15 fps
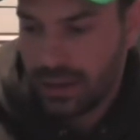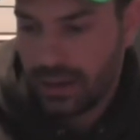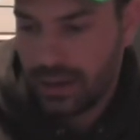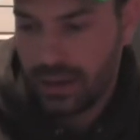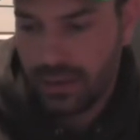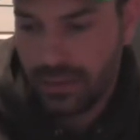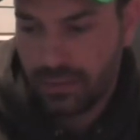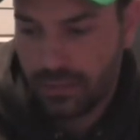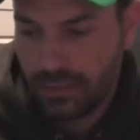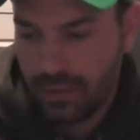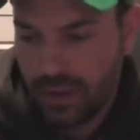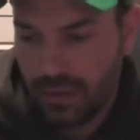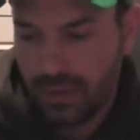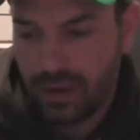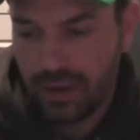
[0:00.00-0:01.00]
I
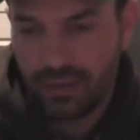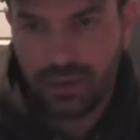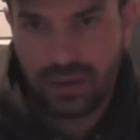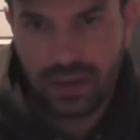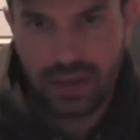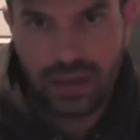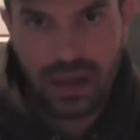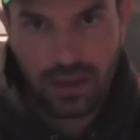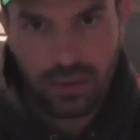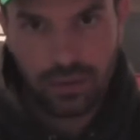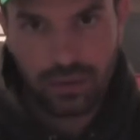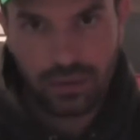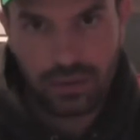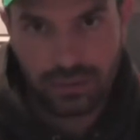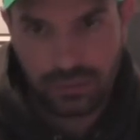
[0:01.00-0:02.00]
mean, if I can get
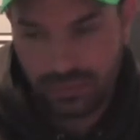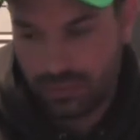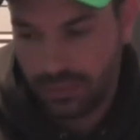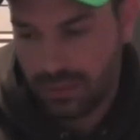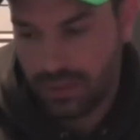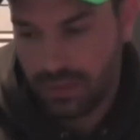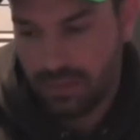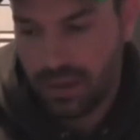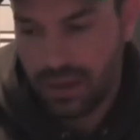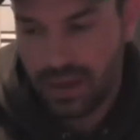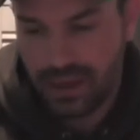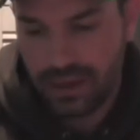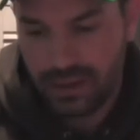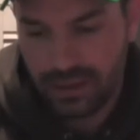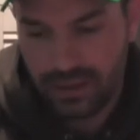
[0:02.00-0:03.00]
them on the
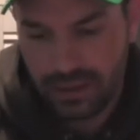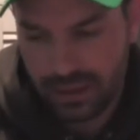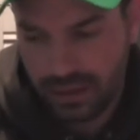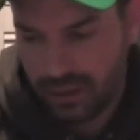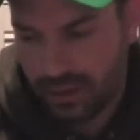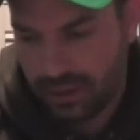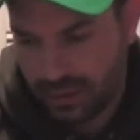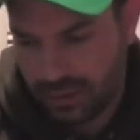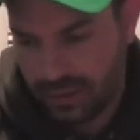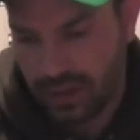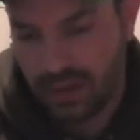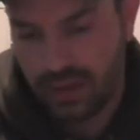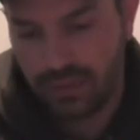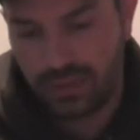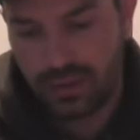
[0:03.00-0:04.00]
bait and they start,
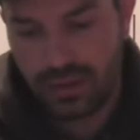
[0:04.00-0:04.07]
you know,